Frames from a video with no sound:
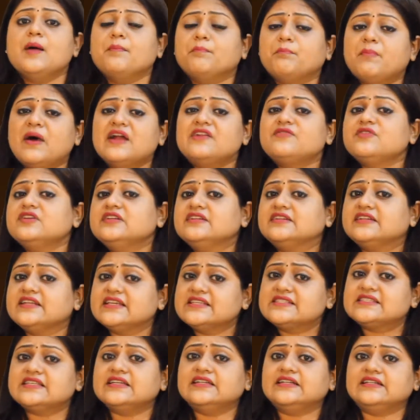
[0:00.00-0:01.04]
But in
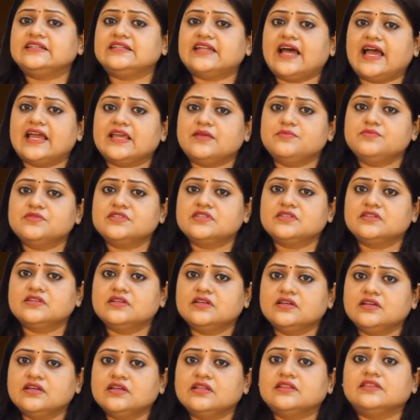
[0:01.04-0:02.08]
recent times,
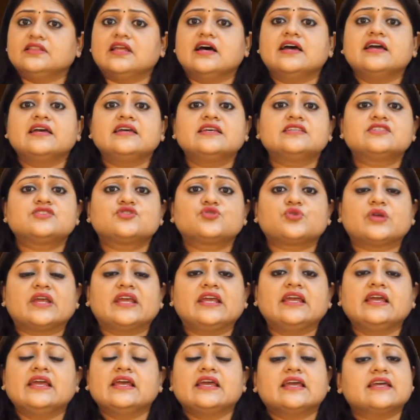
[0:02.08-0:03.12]
the
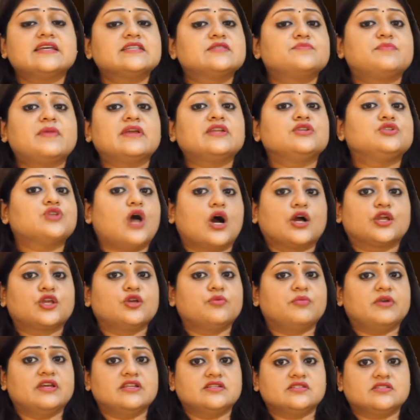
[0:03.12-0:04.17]
history is being
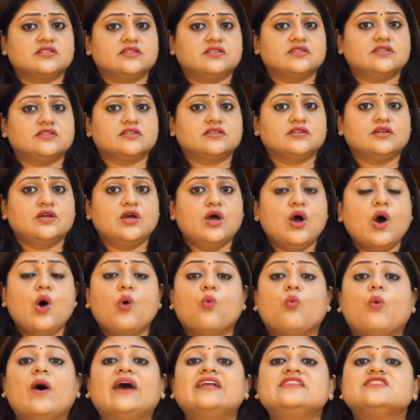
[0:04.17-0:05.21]
documented.
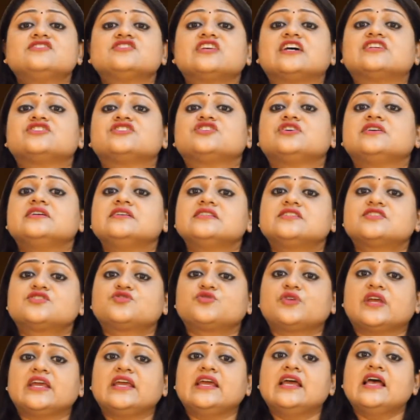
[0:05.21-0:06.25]
One such
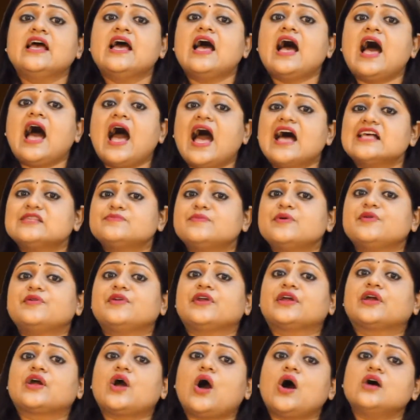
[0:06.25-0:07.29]
history has been
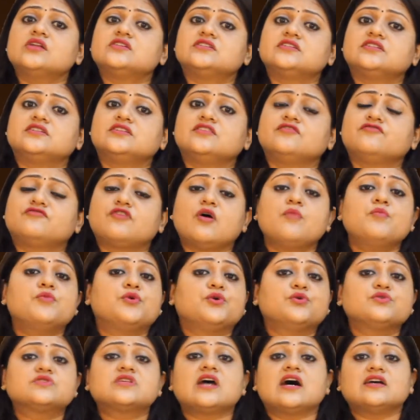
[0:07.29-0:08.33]
recorded from
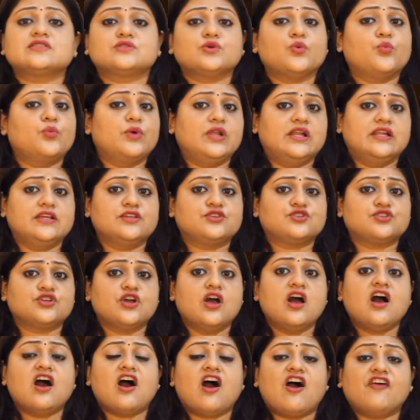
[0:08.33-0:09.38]
Ruzazho village
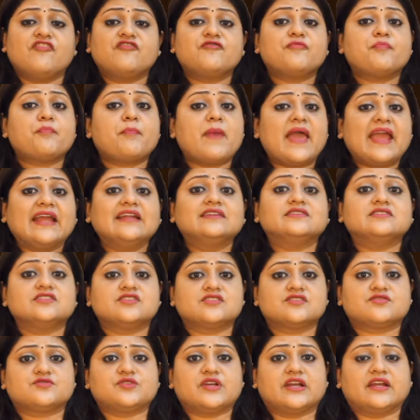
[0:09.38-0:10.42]
of Peck
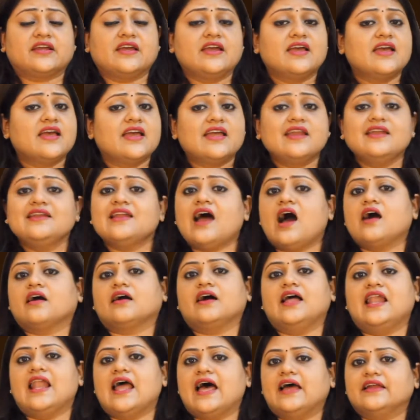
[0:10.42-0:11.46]
district in
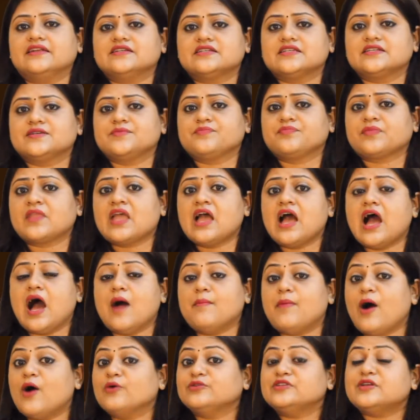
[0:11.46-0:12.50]
Nagaland
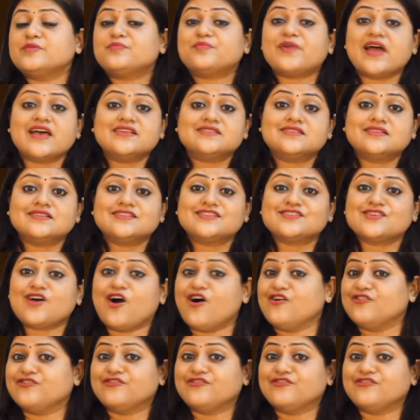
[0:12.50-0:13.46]
about the presence of